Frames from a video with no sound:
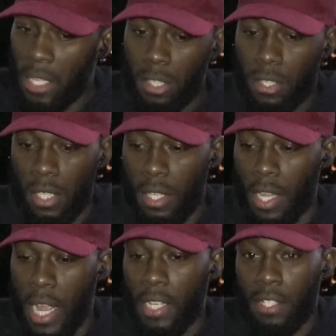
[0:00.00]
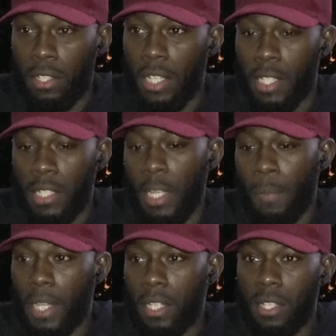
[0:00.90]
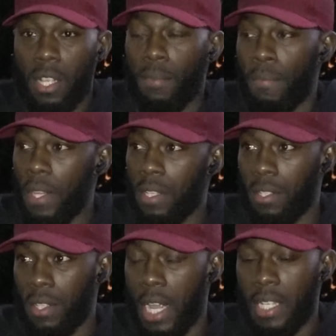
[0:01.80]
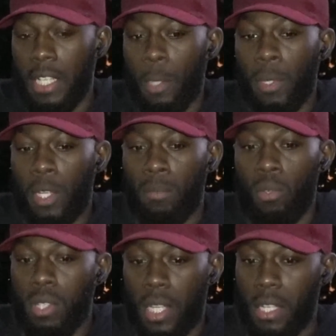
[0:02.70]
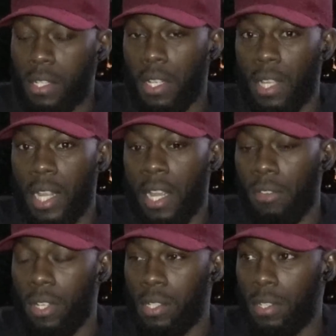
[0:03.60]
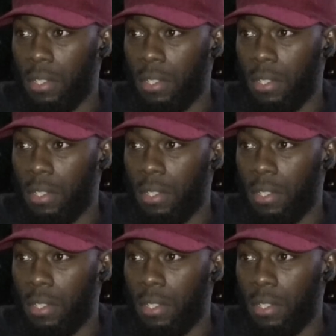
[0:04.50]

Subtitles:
That's just it, like, it's deeper than certain things. Like, it's deeper than music in certain areas.